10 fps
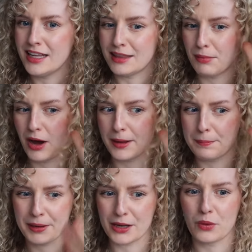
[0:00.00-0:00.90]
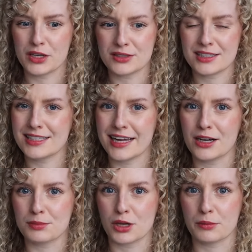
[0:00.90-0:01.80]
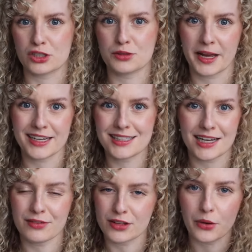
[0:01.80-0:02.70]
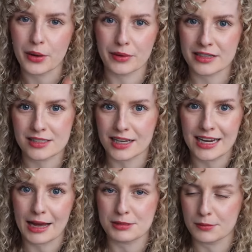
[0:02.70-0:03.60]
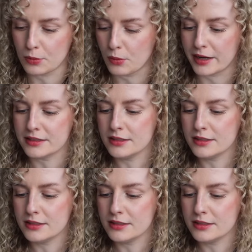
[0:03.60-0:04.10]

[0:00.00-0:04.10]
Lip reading: My big one used to take up so much space, even though it is a collapsible one.